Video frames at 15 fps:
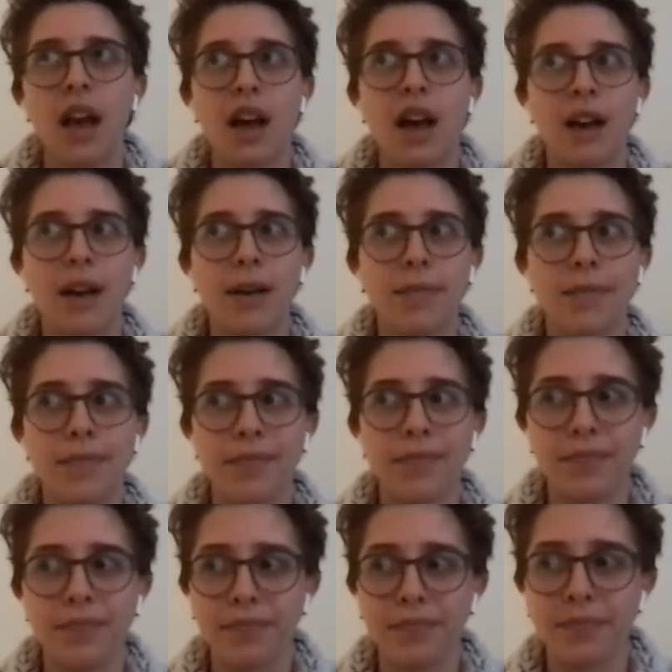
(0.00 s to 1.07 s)

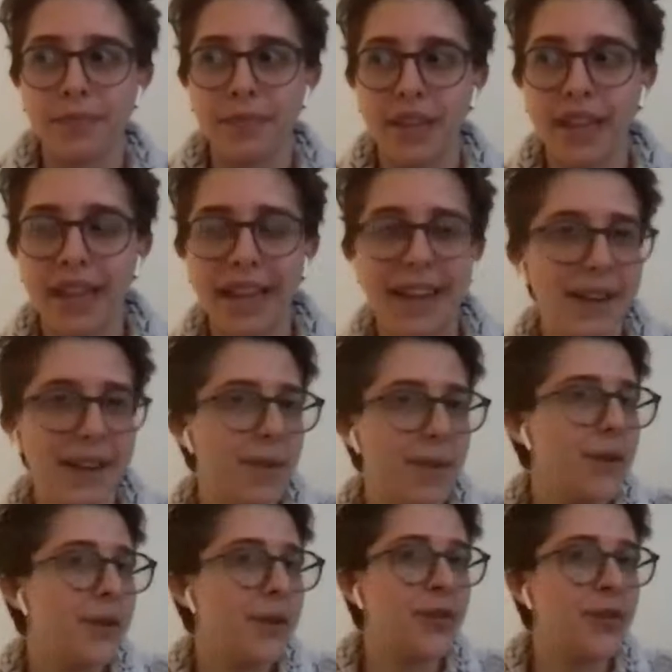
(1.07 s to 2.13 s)
Um,
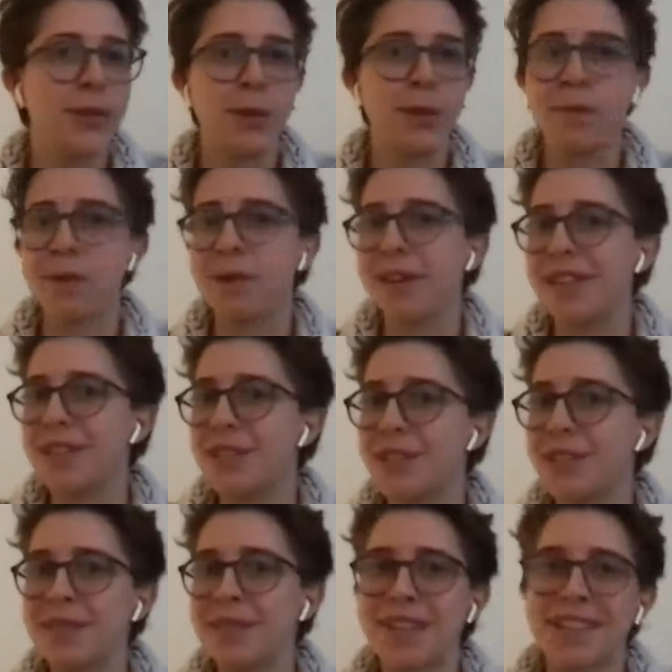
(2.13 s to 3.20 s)
it super
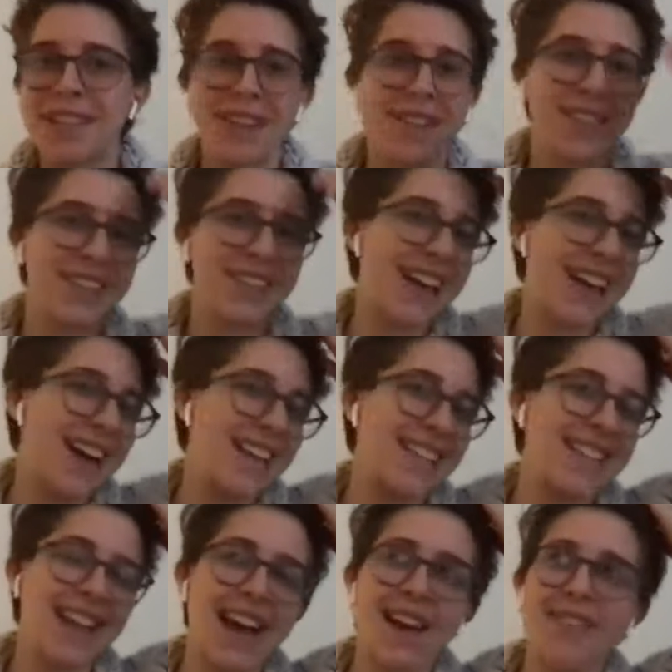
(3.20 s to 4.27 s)
ranges based off the
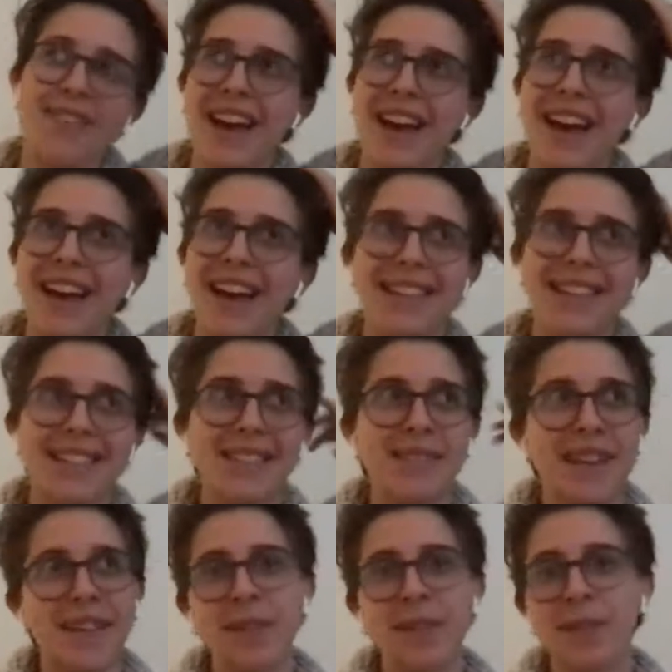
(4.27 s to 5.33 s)
class. I've had
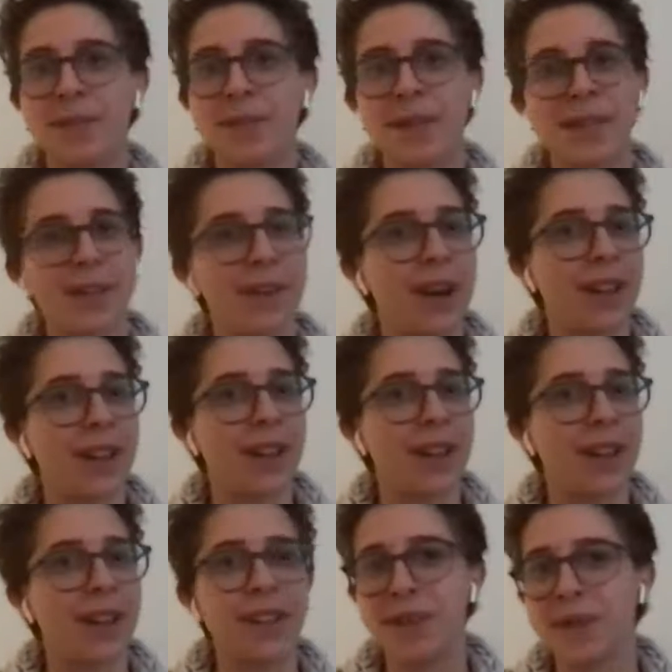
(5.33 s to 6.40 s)
semesters where they're
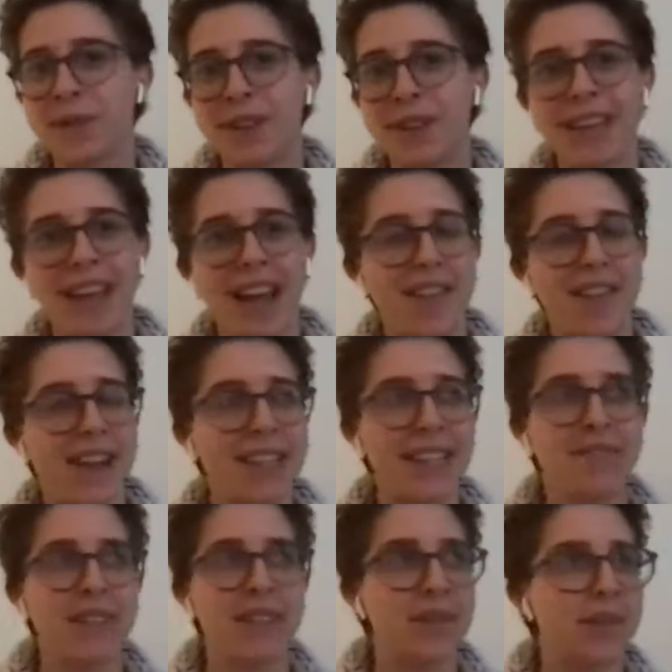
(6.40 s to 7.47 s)
all in the first week. I've
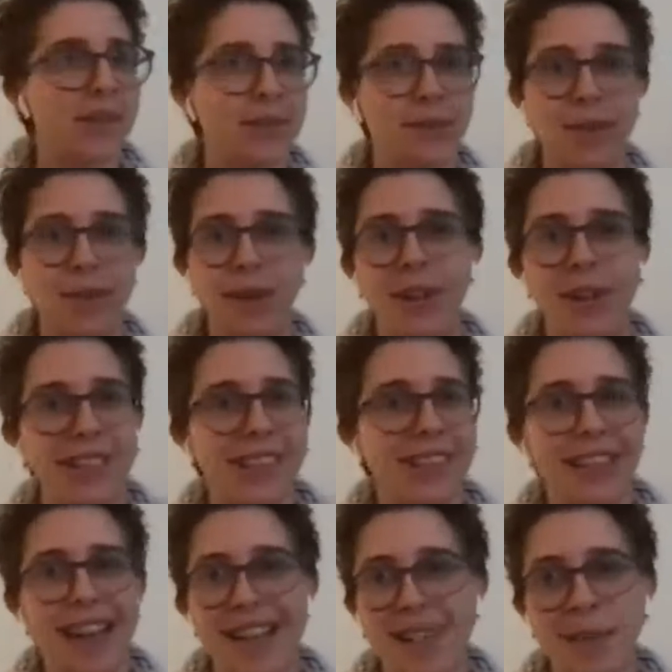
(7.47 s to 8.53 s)
had semesters where they're all
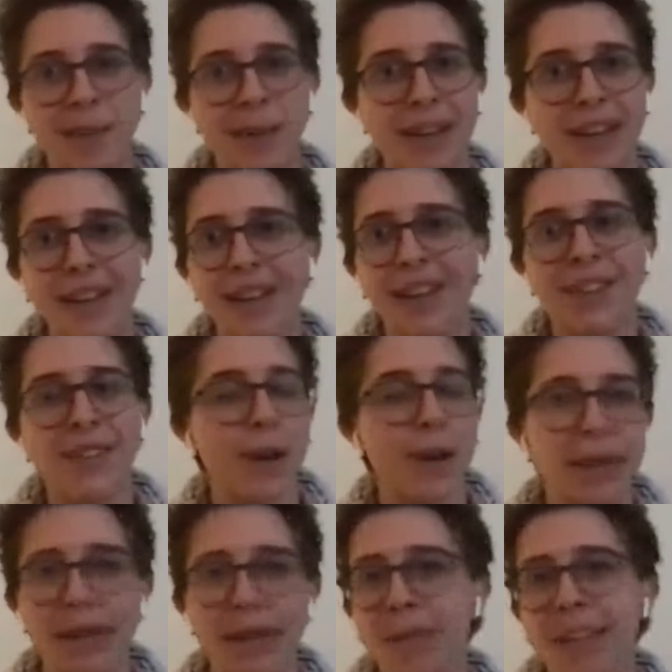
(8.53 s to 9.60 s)
in the last week.
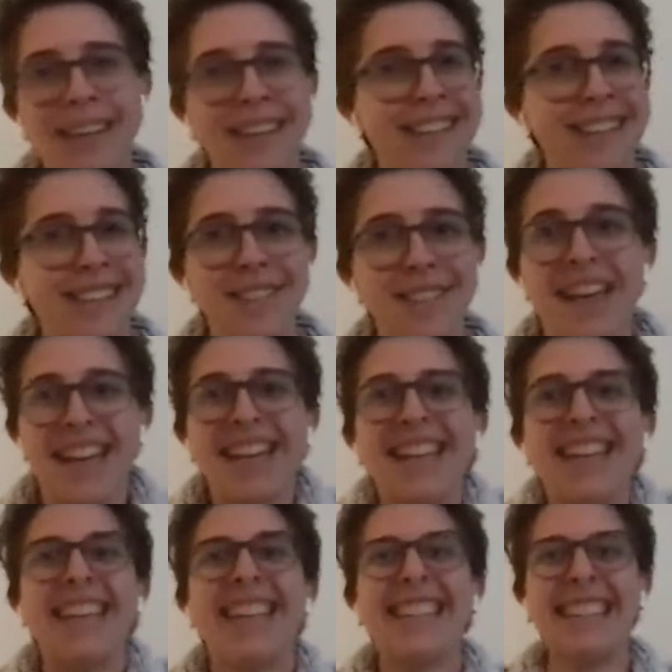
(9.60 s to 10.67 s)
Don't make plans.
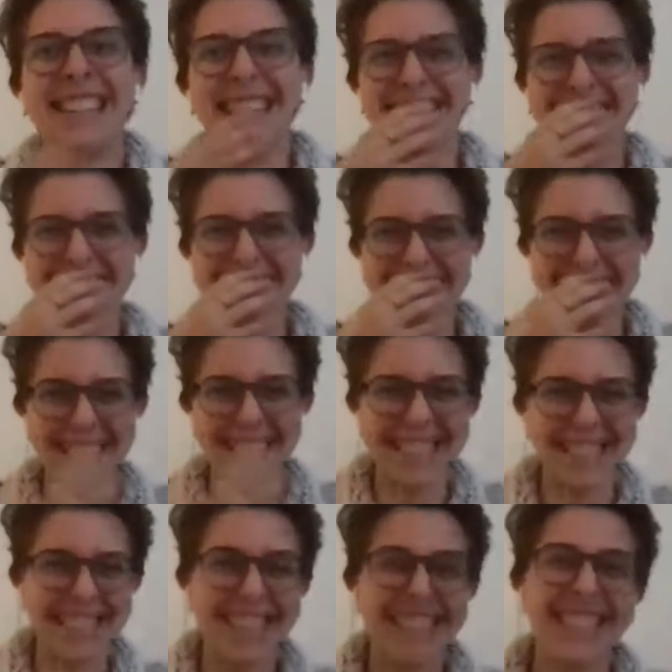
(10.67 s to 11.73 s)
Yeah, don't make
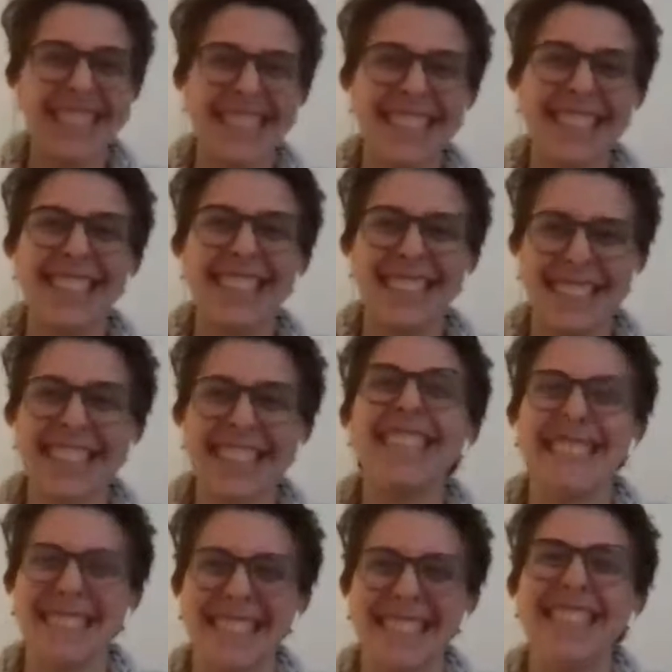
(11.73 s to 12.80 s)
plans.
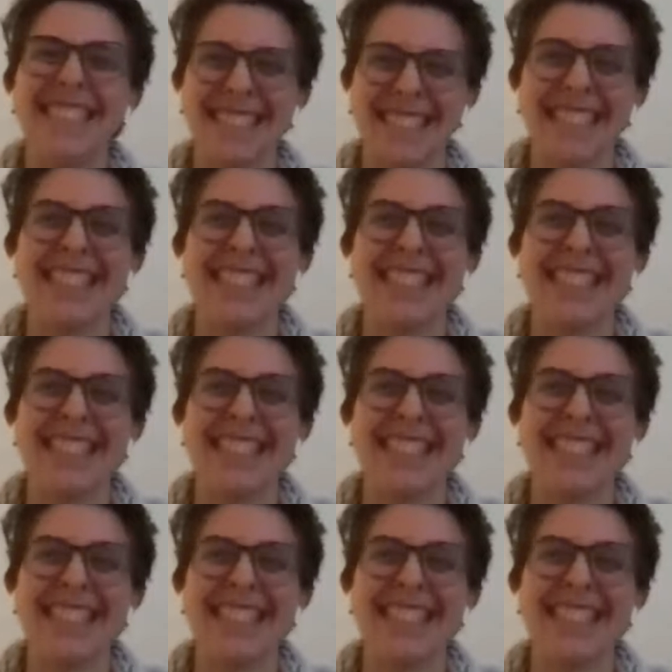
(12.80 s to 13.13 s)
I think